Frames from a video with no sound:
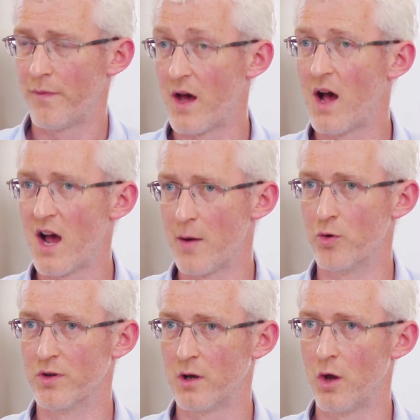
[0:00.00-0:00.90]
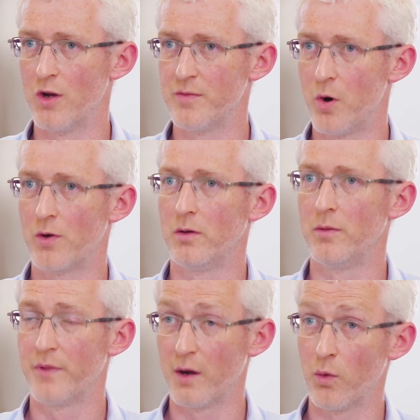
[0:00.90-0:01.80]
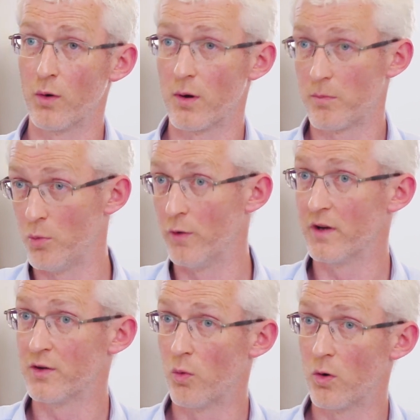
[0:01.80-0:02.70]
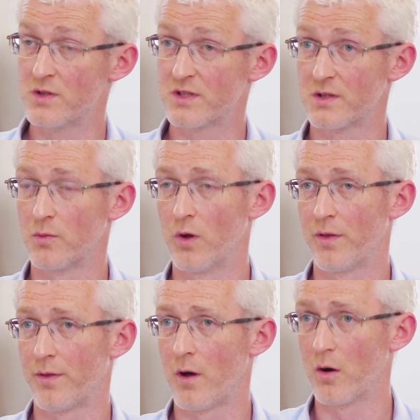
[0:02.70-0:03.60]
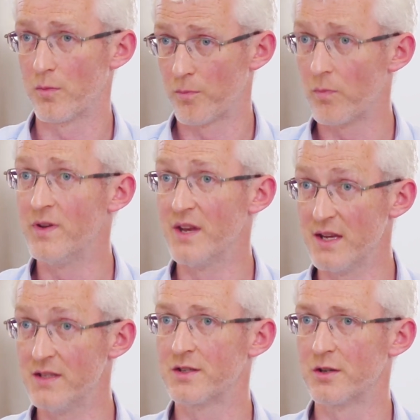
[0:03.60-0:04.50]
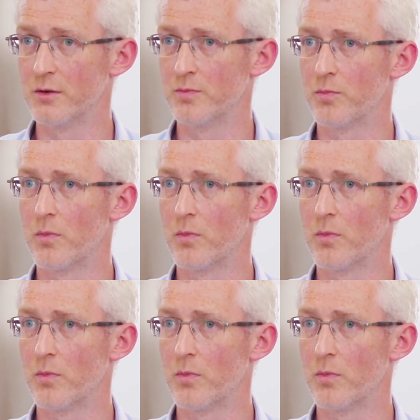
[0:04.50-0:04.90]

that hybrid cloud model that we're moving towards with our need to